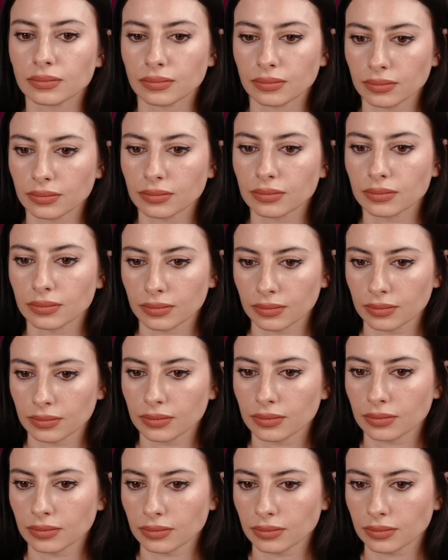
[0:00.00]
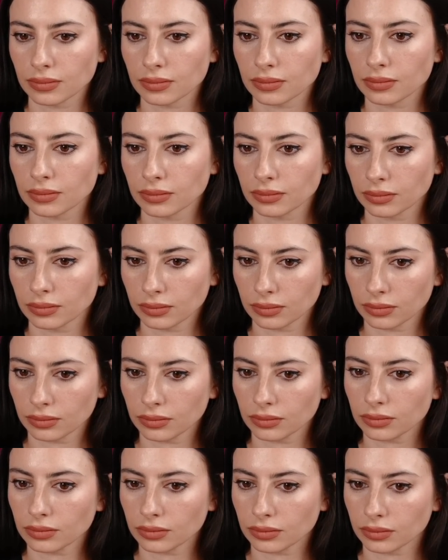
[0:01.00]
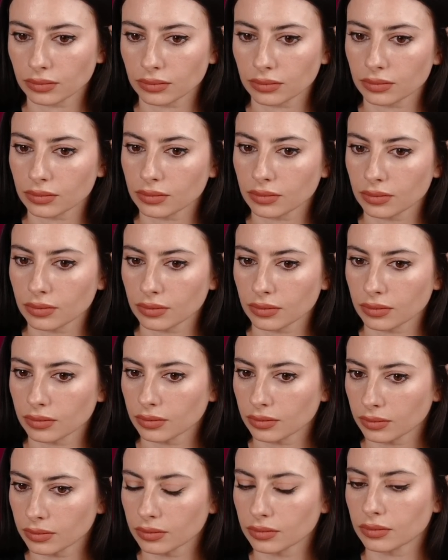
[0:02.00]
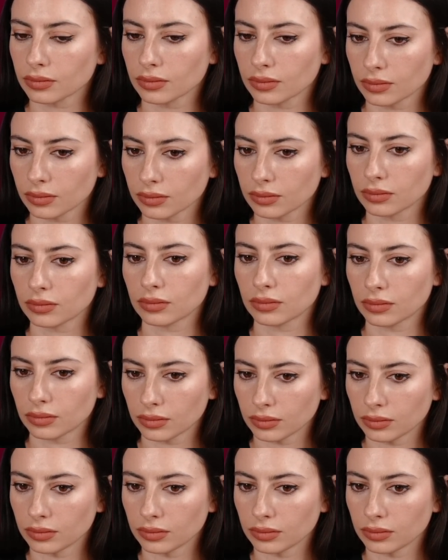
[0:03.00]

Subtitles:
(silent)